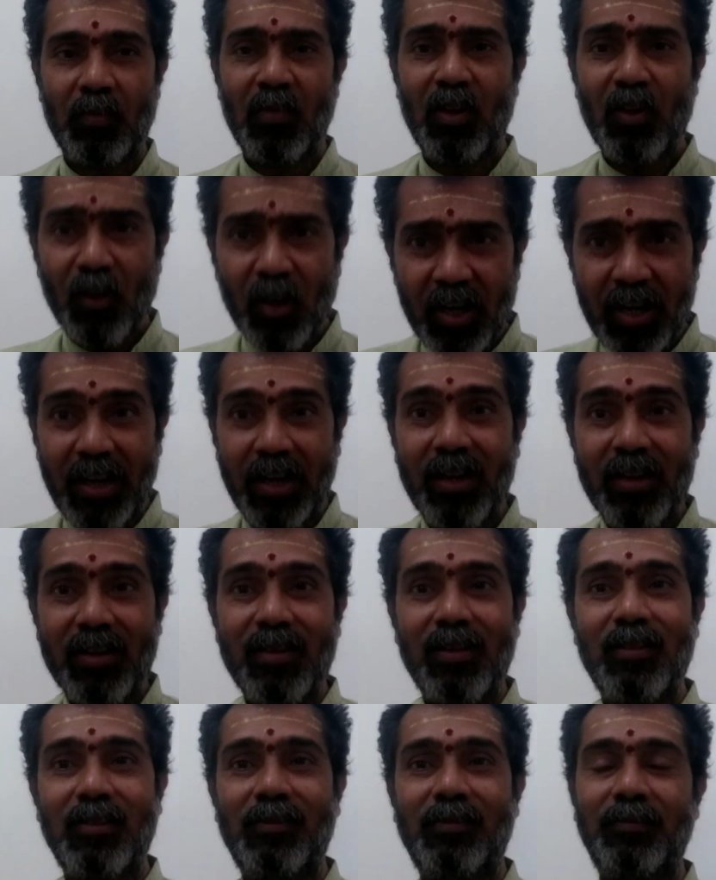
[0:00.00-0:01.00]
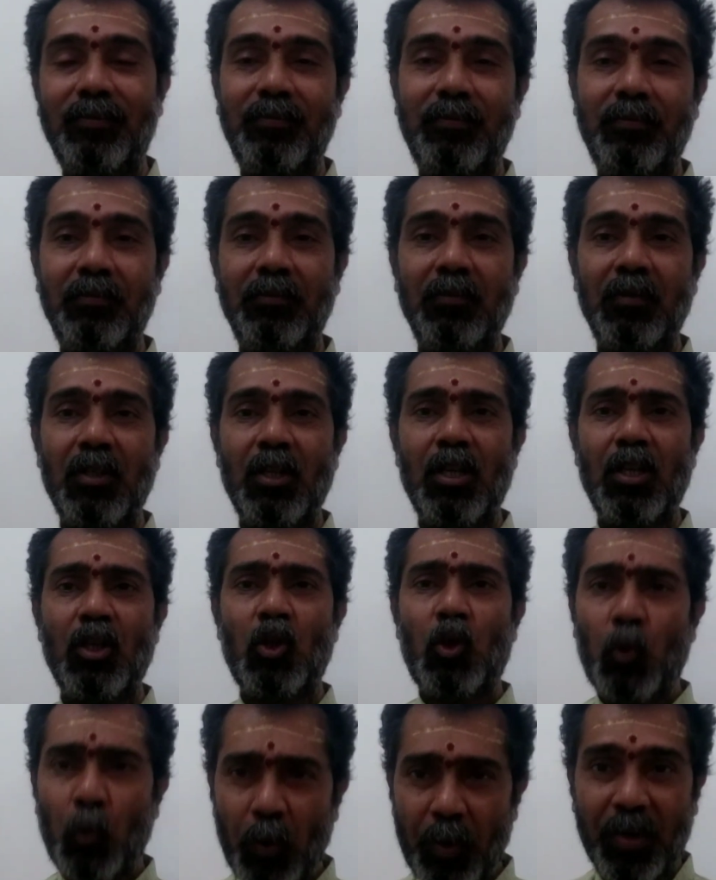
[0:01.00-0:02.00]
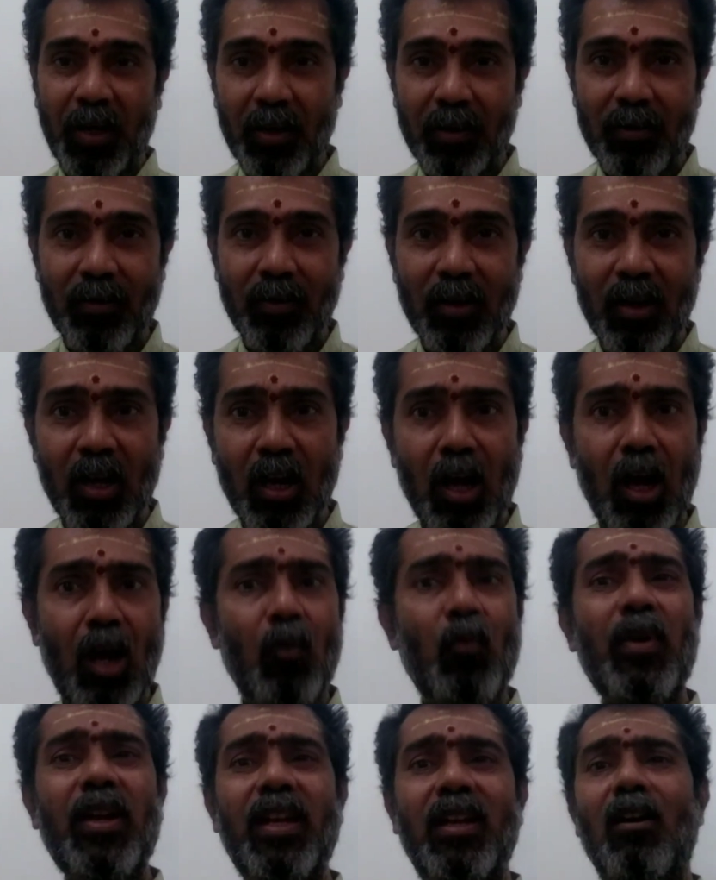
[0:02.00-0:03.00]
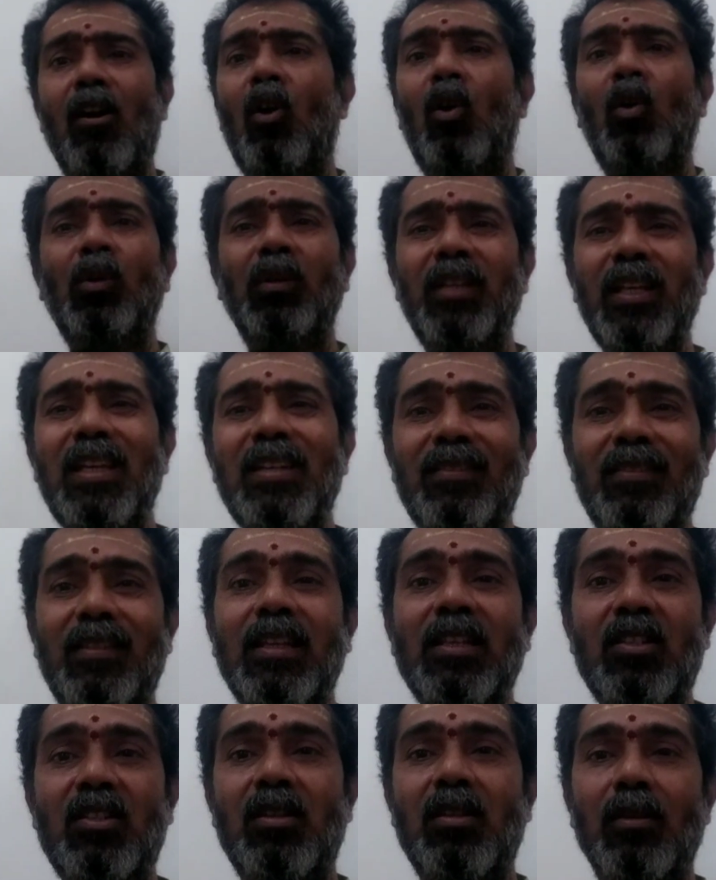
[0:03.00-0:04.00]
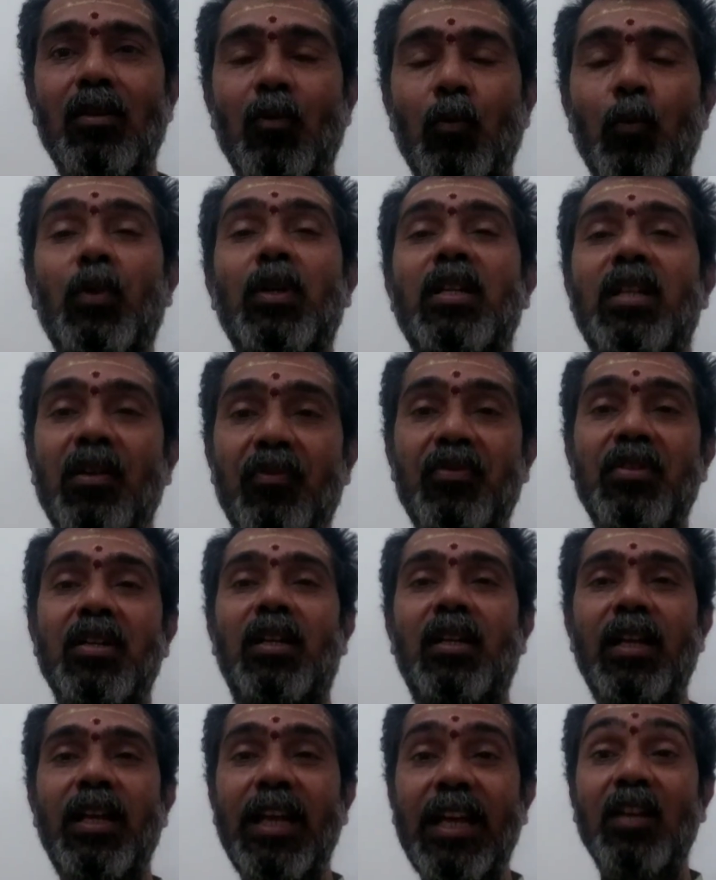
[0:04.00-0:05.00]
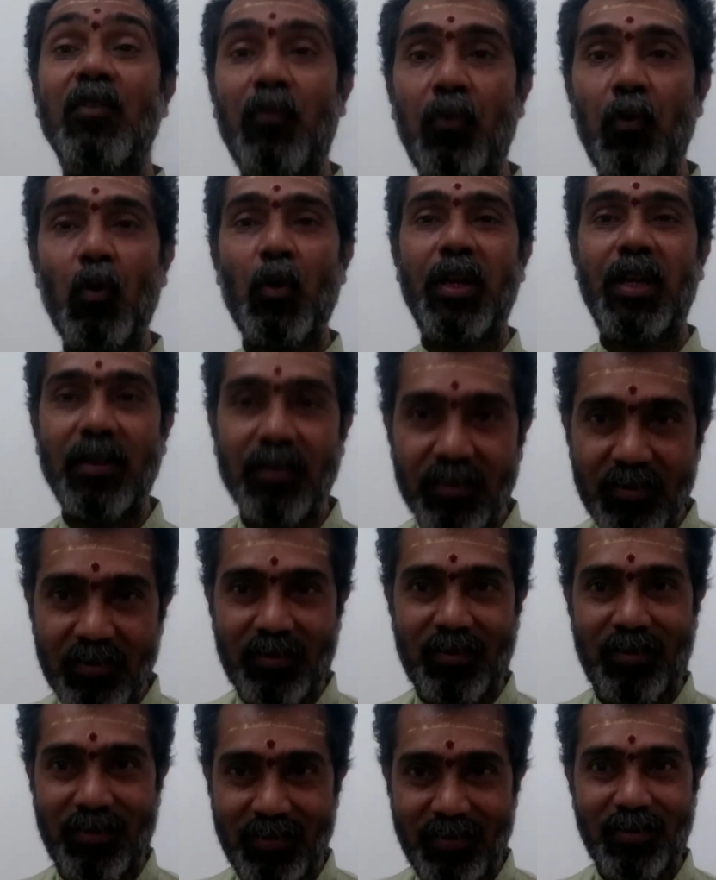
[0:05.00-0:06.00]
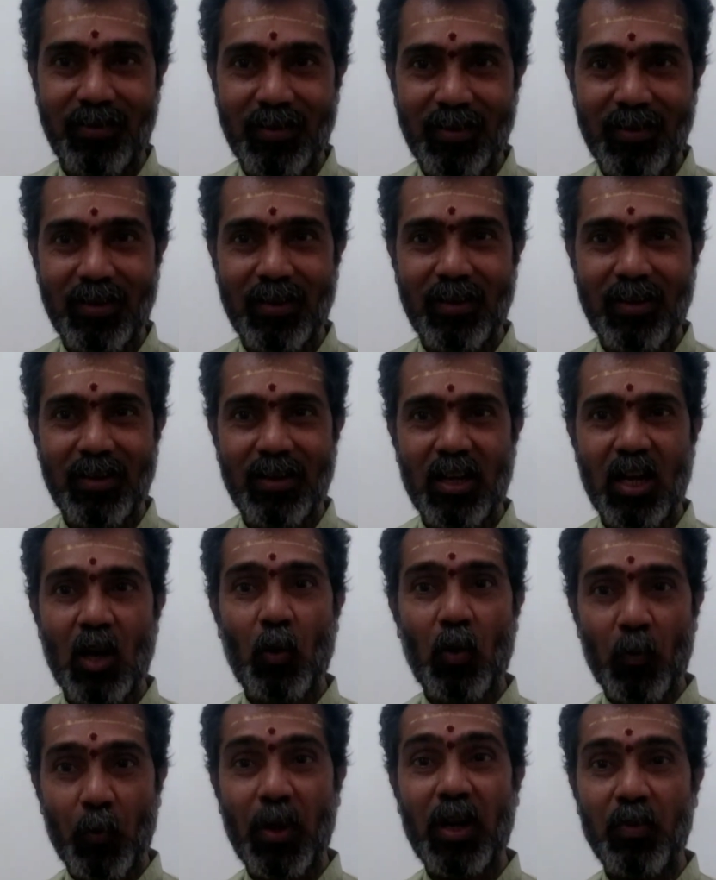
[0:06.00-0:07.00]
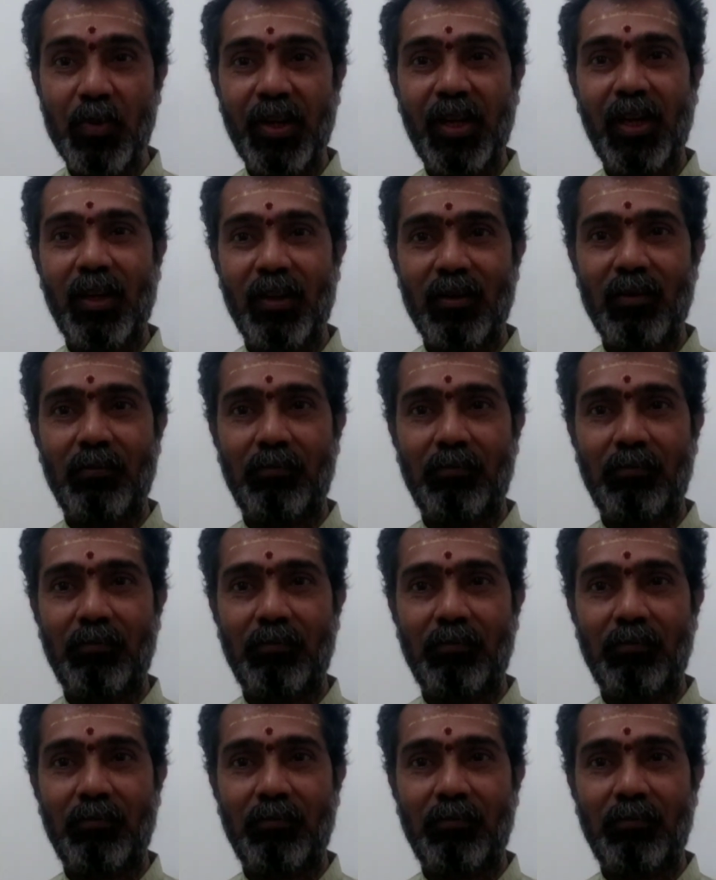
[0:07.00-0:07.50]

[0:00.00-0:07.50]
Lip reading: running, swimming, all these things will definitely influence our well-being.